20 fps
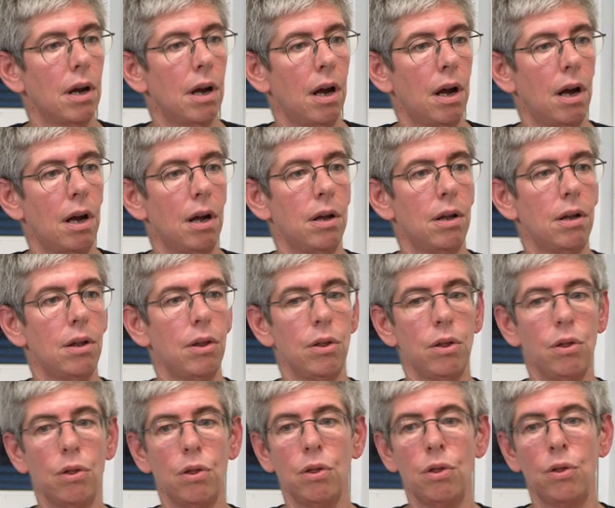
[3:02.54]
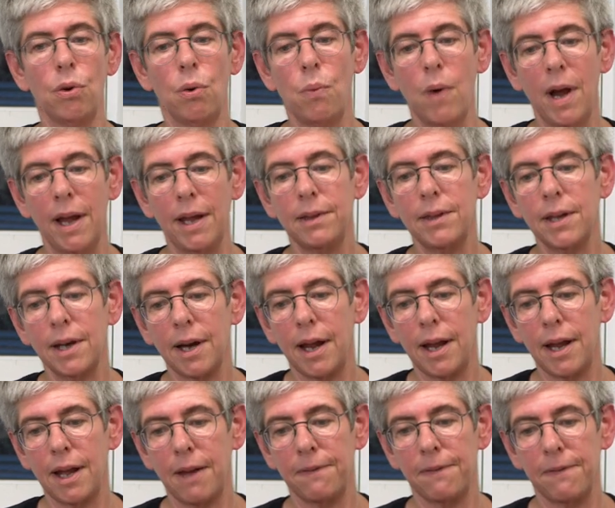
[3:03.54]
uh, the way that
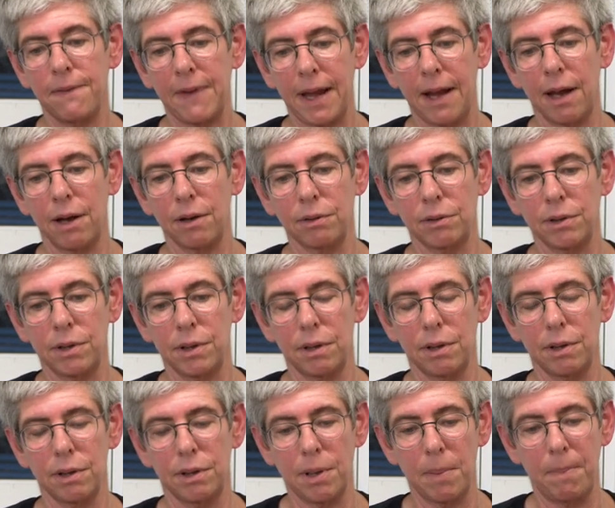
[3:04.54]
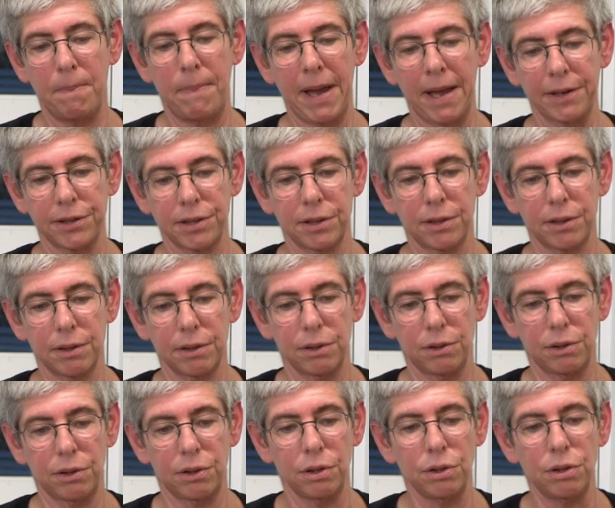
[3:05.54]
I have found the best
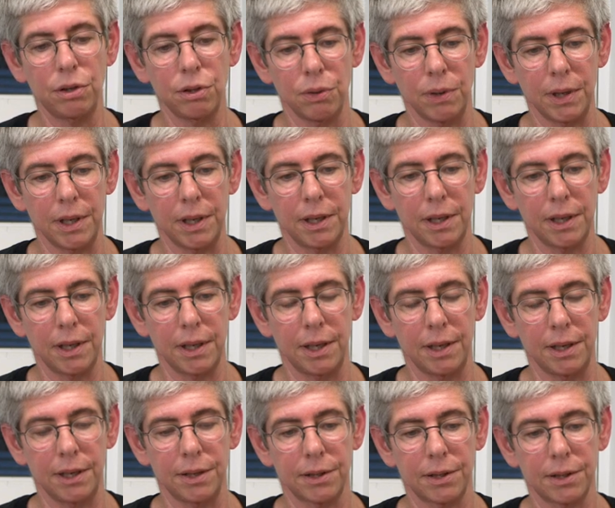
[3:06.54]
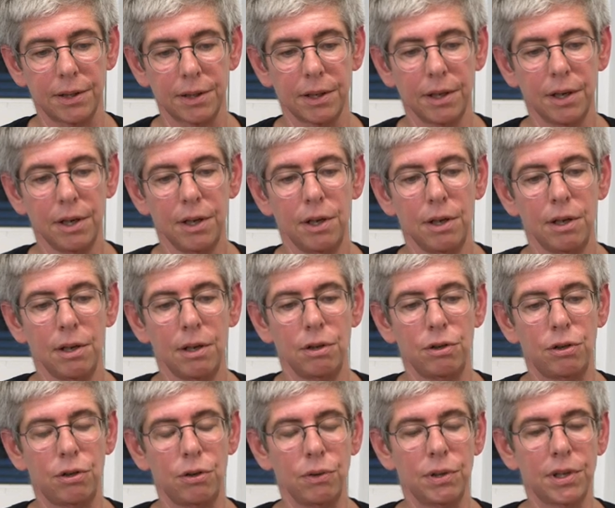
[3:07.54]
to do it is
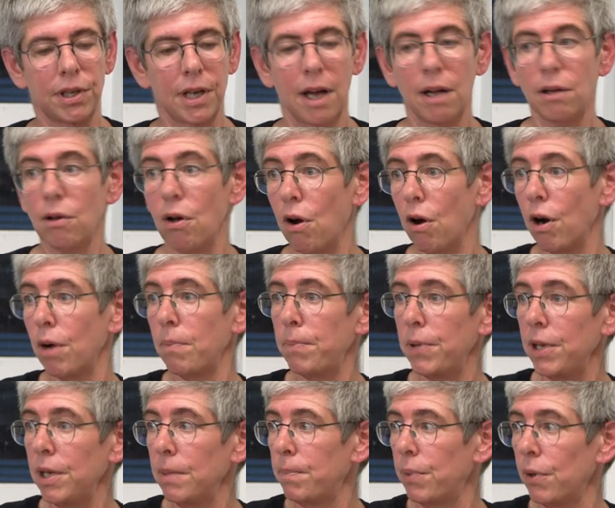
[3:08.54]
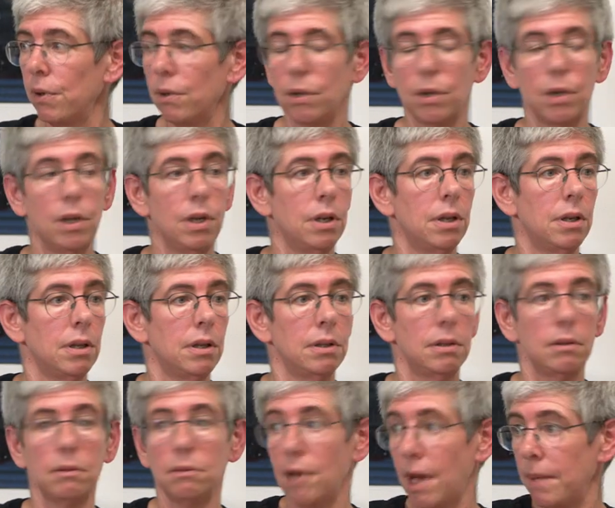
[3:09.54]
to tell our people,
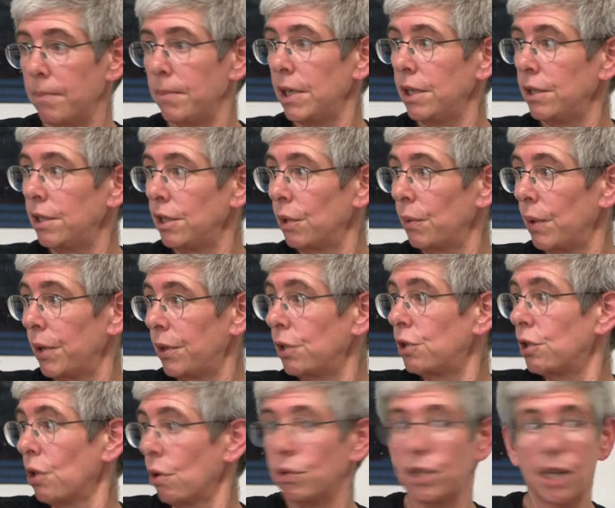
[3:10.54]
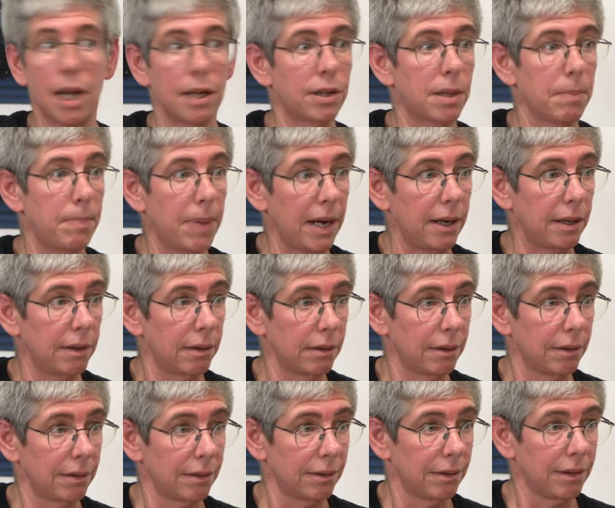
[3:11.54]
let me deal with it, don't take the bait.
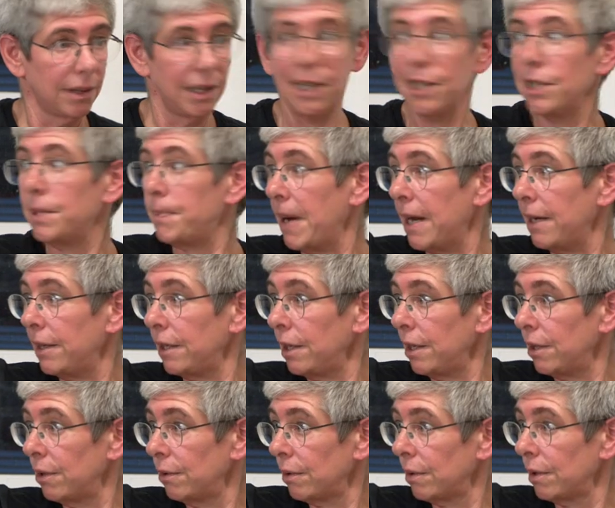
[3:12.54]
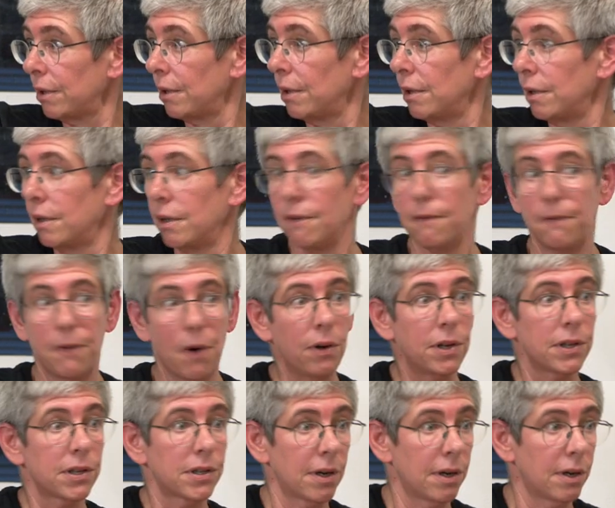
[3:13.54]
He's baiting you.
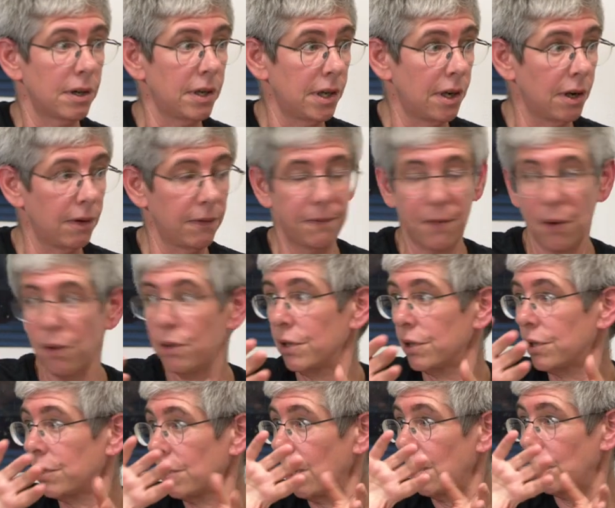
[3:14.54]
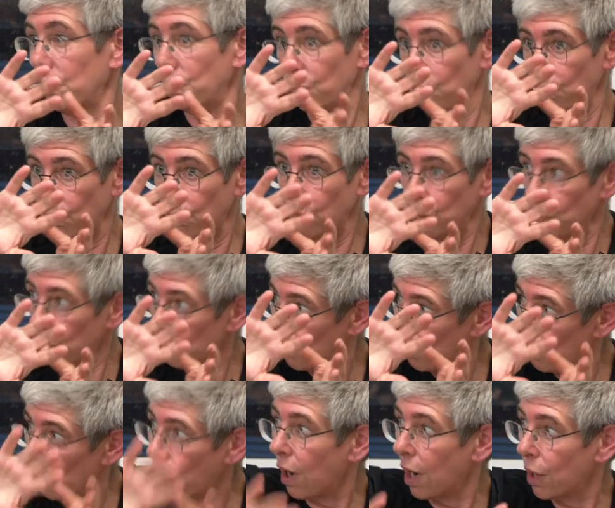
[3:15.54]
Focus on, you know, focus on
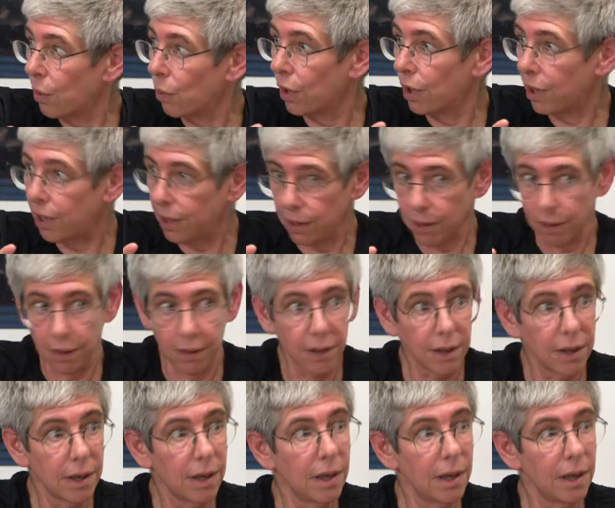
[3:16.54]
why we're here.